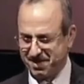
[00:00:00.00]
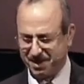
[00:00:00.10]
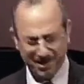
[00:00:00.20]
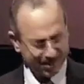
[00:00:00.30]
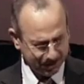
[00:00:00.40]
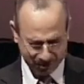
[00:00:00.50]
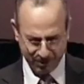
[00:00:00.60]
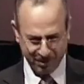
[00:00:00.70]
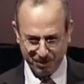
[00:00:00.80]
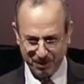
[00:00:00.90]
He is
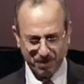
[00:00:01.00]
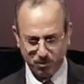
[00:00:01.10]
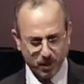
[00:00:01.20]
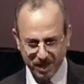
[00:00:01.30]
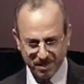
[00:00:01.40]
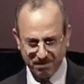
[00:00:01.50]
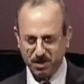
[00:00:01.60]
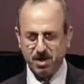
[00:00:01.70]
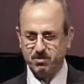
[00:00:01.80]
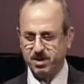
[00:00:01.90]
so good. At
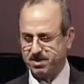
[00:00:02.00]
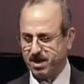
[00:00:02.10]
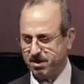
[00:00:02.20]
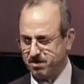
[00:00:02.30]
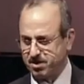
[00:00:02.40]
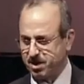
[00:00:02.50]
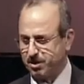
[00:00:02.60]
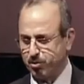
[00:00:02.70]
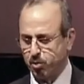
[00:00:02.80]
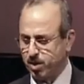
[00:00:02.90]
25 years, I have
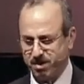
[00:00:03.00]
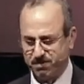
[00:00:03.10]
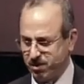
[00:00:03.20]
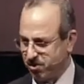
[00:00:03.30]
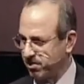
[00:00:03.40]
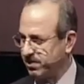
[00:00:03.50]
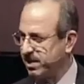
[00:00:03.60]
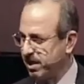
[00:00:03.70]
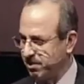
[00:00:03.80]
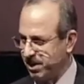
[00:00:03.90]
studied all other philosophies
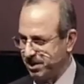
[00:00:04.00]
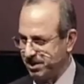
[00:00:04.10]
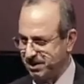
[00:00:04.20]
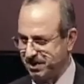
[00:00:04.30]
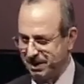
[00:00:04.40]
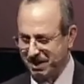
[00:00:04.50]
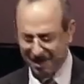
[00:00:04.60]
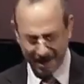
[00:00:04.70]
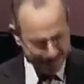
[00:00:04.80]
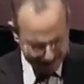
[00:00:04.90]
and religions.
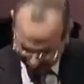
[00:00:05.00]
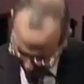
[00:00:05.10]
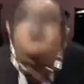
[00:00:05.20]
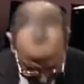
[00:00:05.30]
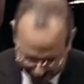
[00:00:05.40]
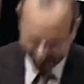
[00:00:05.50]
He is so